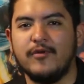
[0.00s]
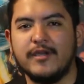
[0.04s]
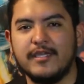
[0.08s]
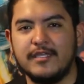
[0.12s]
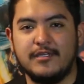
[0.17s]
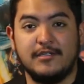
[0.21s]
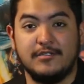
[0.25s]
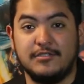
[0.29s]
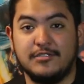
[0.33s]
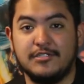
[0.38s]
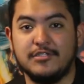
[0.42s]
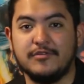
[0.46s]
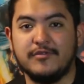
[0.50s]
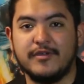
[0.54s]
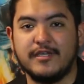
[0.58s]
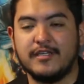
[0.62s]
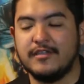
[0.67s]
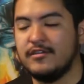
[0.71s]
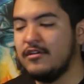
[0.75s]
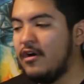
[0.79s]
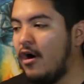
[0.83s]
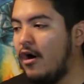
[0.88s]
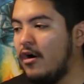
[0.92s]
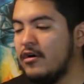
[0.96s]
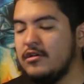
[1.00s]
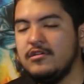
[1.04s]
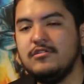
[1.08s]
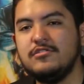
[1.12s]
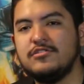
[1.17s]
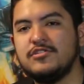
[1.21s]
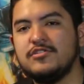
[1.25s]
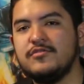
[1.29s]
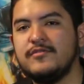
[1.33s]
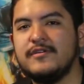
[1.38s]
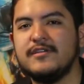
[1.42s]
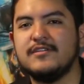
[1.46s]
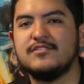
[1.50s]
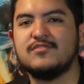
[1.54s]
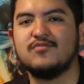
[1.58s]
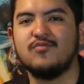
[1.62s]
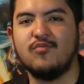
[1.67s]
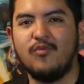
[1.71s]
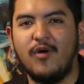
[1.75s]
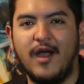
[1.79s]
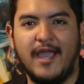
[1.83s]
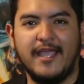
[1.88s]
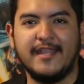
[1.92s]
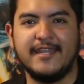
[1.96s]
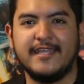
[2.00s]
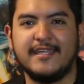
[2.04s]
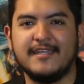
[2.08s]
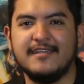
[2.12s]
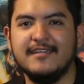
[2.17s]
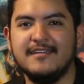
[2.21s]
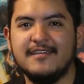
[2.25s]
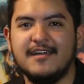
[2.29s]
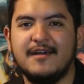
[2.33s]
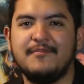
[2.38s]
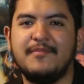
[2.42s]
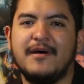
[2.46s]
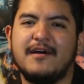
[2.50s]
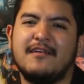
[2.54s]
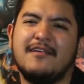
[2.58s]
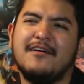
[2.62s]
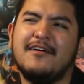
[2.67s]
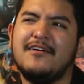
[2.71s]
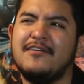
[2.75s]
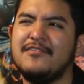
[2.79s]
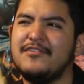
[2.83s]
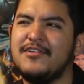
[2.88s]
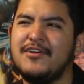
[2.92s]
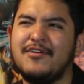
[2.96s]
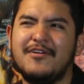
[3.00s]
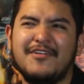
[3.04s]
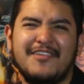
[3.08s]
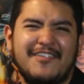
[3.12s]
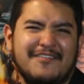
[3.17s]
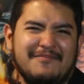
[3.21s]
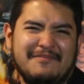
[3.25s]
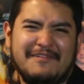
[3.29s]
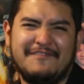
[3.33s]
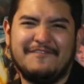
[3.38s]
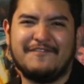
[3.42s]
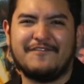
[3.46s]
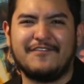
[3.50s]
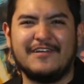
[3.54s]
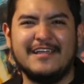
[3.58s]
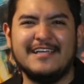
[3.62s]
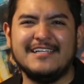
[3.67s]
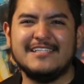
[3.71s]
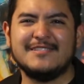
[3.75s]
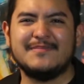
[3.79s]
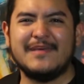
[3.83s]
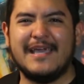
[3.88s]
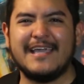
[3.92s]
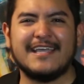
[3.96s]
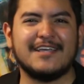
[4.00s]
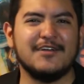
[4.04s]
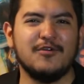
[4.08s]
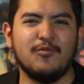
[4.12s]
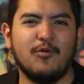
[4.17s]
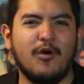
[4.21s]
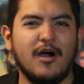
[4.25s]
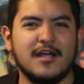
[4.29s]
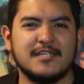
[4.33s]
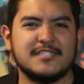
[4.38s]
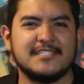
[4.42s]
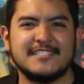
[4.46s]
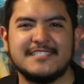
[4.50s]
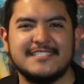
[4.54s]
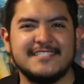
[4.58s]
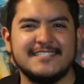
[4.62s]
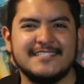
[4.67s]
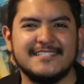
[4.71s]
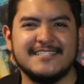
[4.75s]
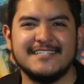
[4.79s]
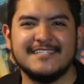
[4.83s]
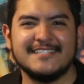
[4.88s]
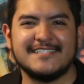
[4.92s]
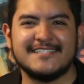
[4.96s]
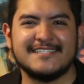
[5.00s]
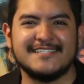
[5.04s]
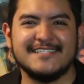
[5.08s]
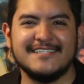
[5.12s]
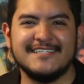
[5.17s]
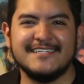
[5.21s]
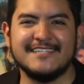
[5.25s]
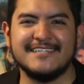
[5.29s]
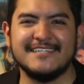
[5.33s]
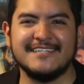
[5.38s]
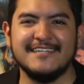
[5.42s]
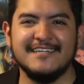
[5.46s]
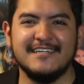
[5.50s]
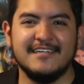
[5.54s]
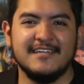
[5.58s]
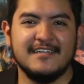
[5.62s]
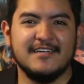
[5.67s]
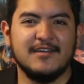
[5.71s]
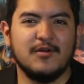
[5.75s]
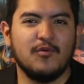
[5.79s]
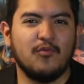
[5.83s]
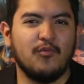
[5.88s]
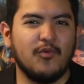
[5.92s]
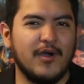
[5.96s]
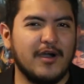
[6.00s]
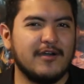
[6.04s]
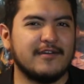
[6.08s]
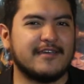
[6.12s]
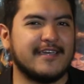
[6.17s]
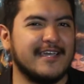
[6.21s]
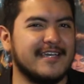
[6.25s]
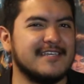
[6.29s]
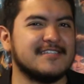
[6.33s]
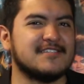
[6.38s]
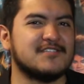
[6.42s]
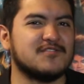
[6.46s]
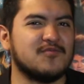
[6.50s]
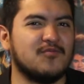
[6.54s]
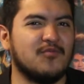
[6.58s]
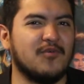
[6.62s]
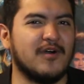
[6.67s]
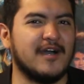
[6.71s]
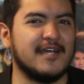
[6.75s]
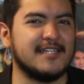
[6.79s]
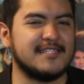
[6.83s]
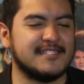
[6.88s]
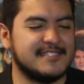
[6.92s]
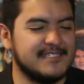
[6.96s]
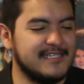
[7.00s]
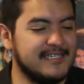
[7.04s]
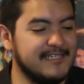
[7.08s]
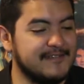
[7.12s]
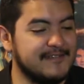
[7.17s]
what you're doing? All you're doing is whining about, oh no, I left my friends back in Washington, D.C. Well, guess what?